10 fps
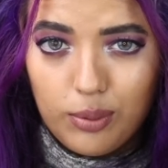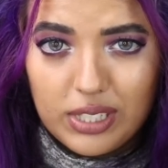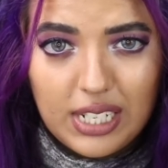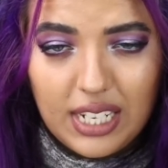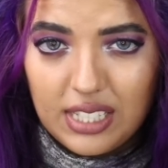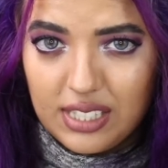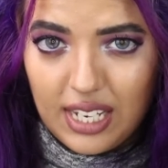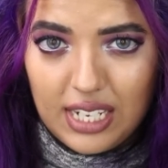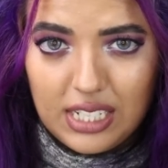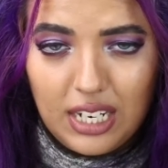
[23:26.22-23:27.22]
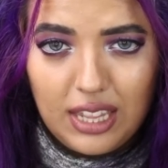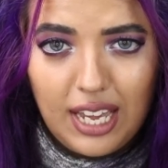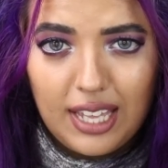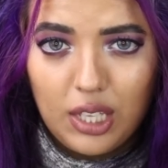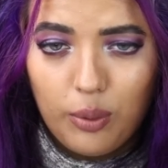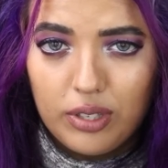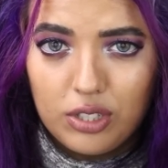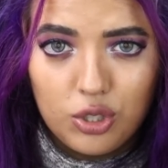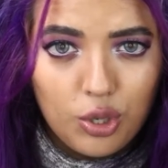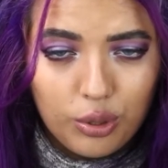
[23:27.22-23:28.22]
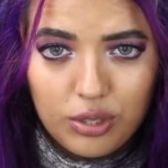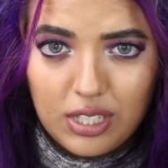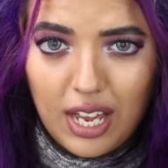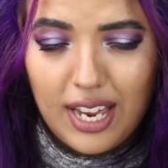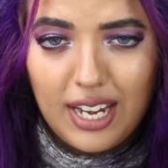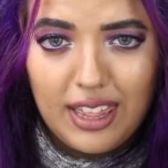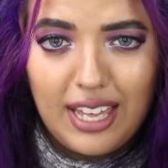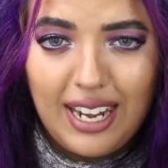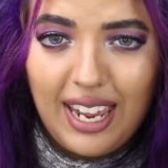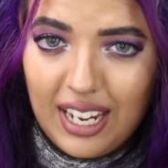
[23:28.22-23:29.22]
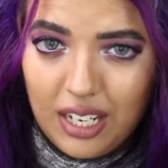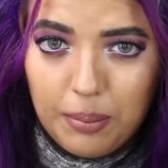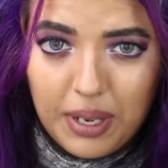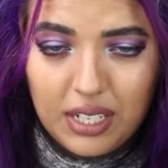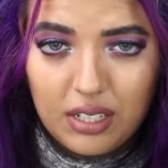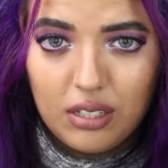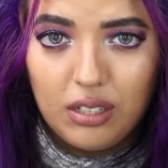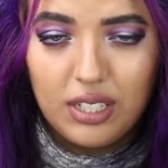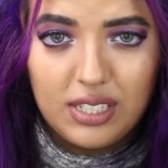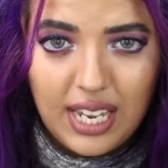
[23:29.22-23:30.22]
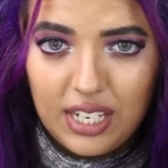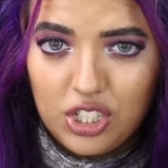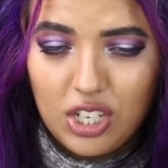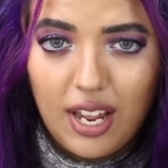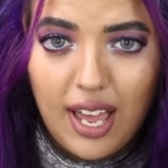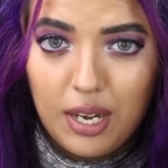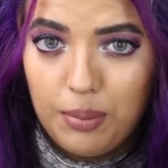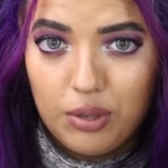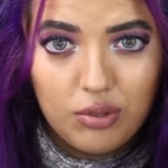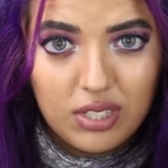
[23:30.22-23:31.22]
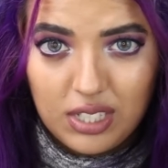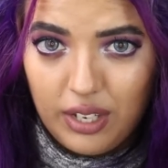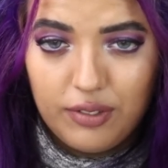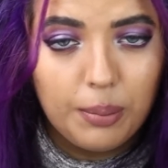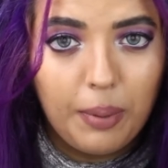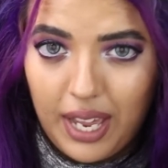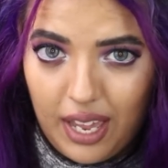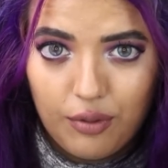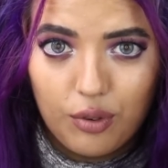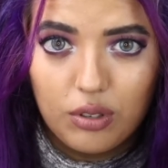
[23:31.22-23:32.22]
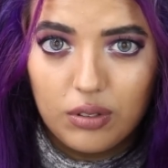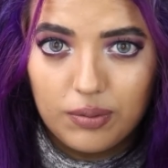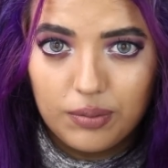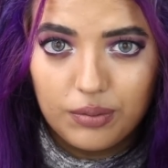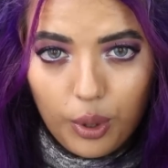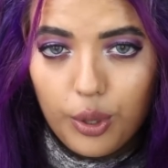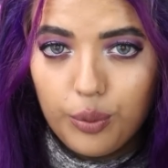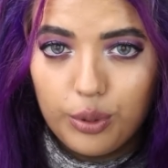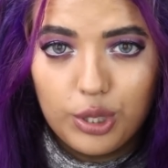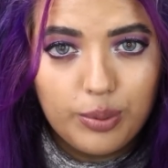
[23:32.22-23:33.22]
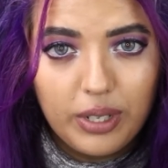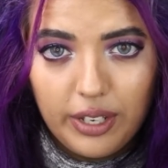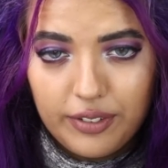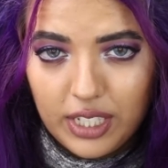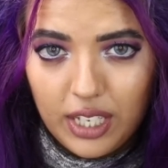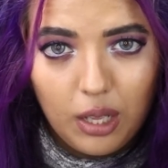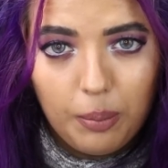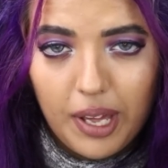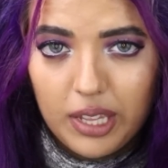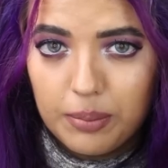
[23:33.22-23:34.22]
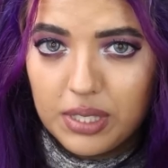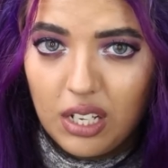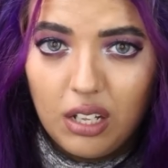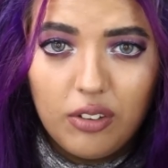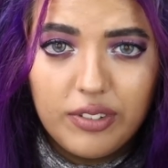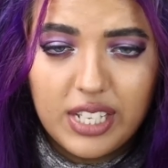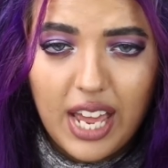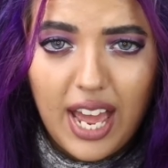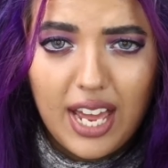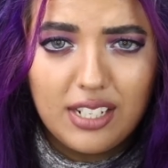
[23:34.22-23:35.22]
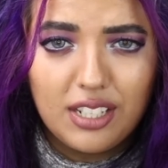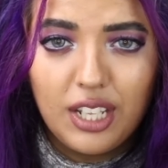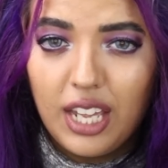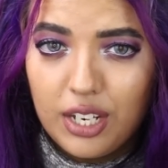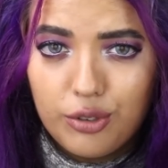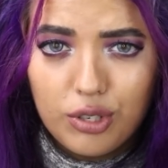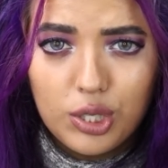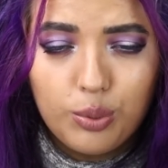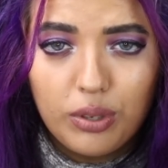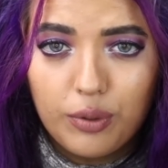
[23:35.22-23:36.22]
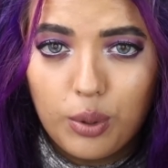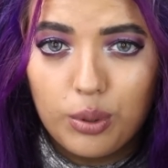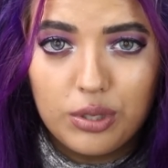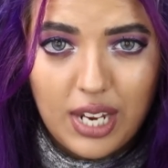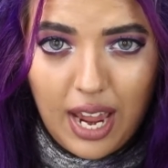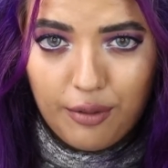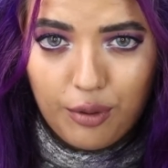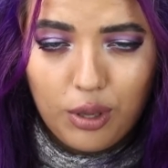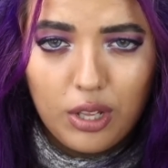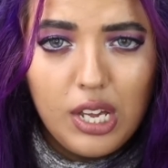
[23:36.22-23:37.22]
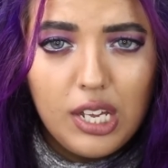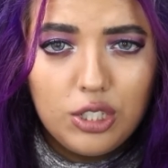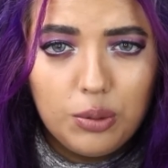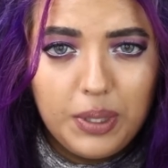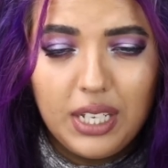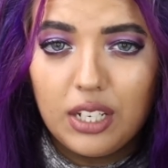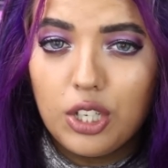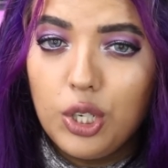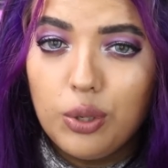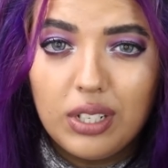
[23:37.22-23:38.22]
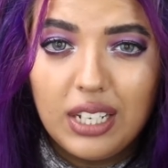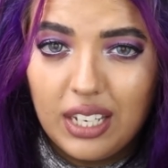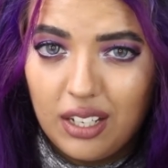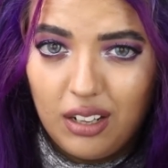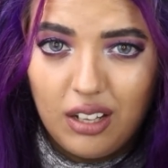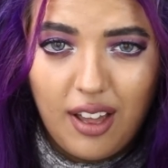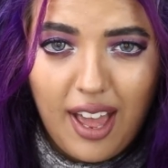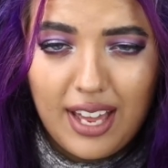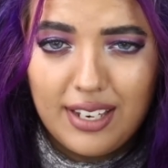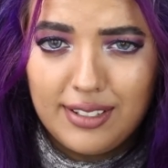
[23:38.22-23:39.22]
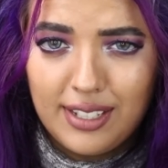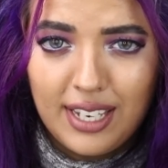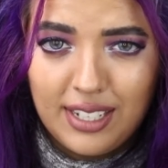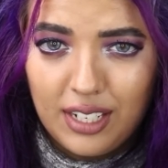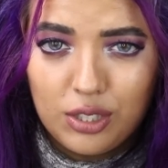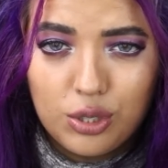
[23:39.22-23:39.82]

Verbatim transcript: It was later stated that there was no sign that any medical attention had been received by Avril. All her wounds were left to heal by themselves, and the injuries would have caused Avril to be acutely ill and in